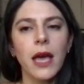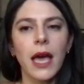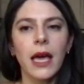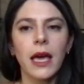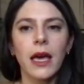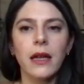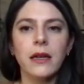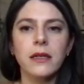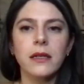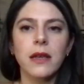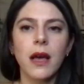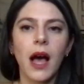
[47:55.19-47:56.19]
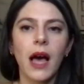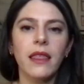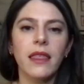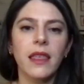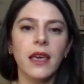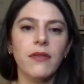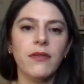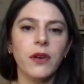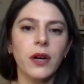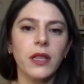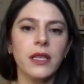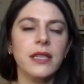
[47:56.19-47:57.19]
And I think for the